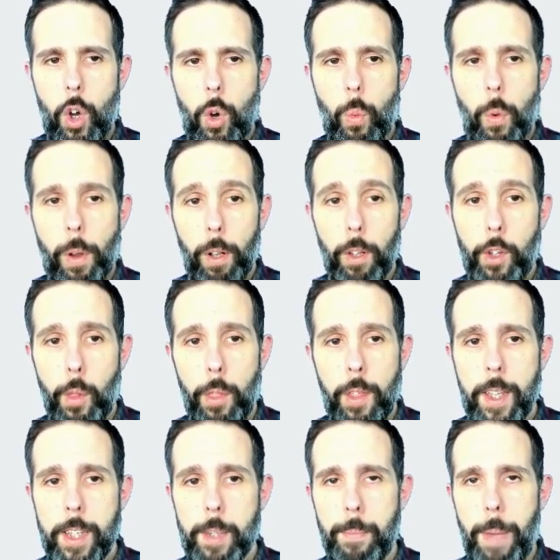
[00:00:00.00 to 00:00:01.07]
We will do
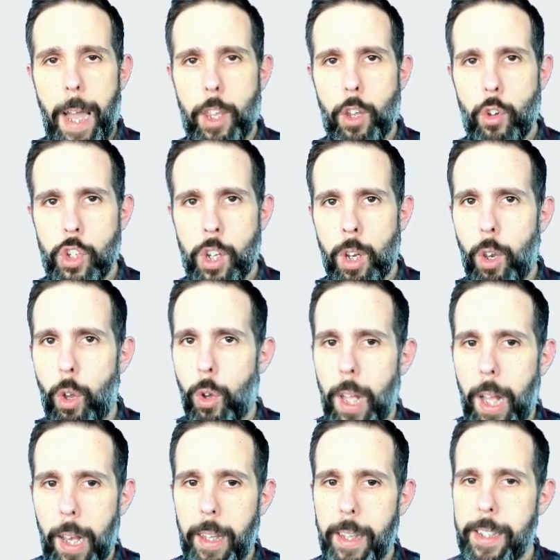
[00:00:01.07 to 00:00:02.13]
this by using
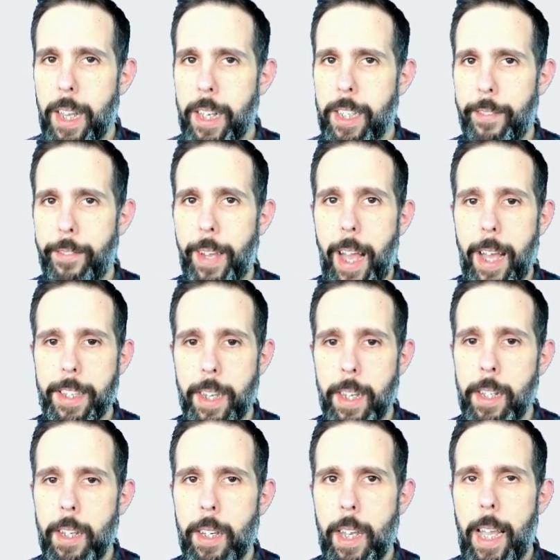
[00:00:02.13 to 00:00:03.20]
locality-sensitive
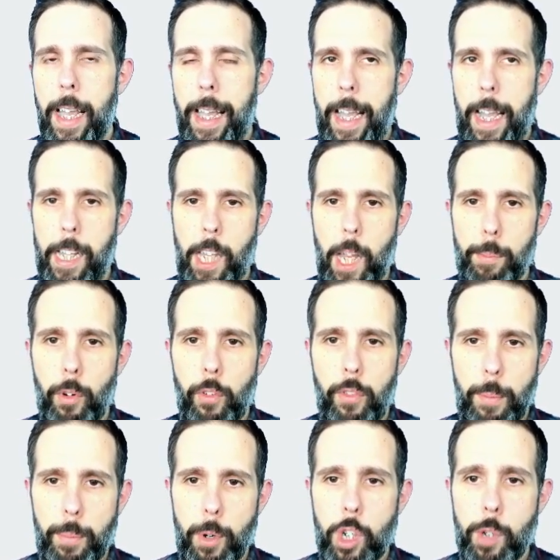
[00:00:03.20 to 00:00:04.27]
hashing, a type of
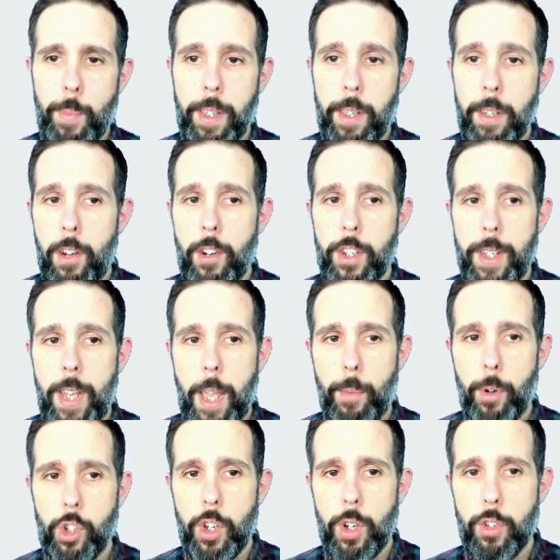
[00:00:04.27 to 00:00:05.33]
approximate nearest
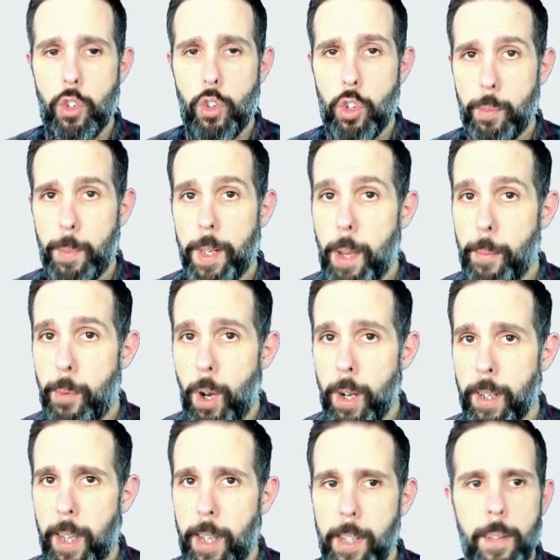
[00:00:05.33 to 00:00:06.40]
neighbor search to speed up
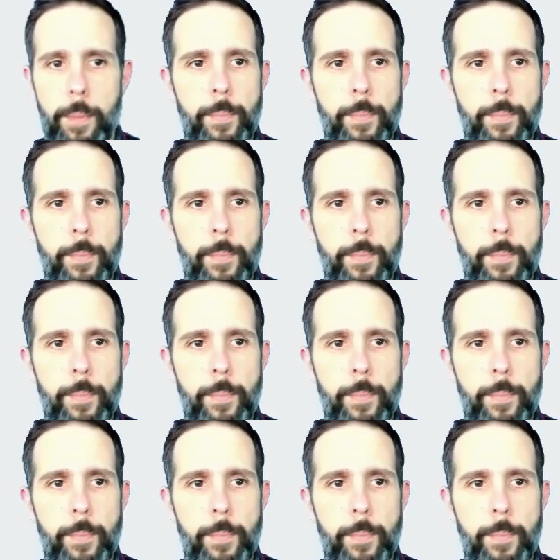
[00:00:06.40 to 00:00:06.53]
ranking,